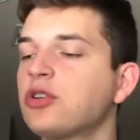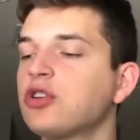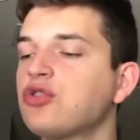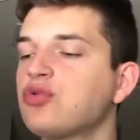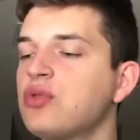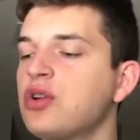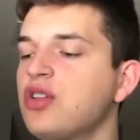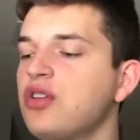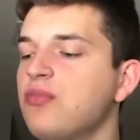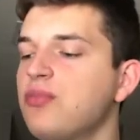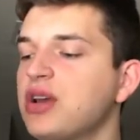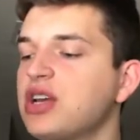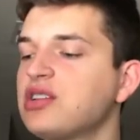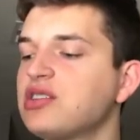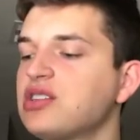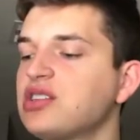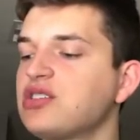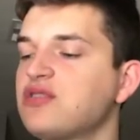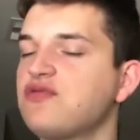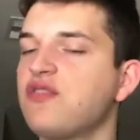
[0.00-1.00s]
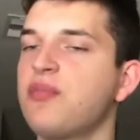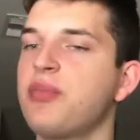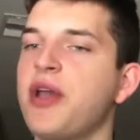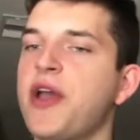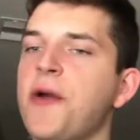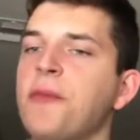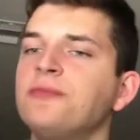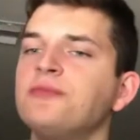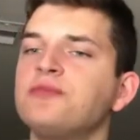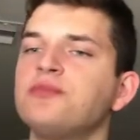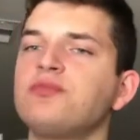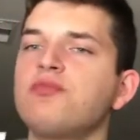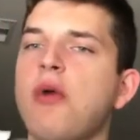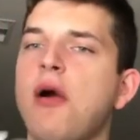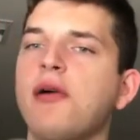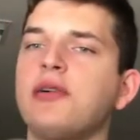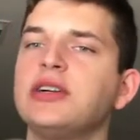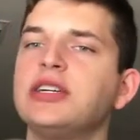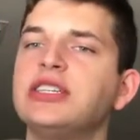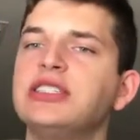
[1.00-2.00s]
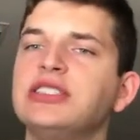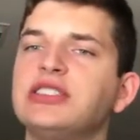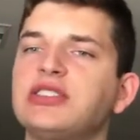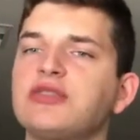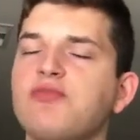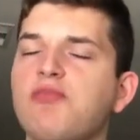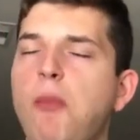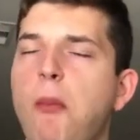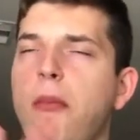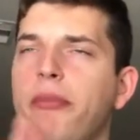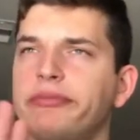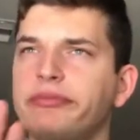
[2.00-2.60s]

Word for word: Because one of the biggest things for me is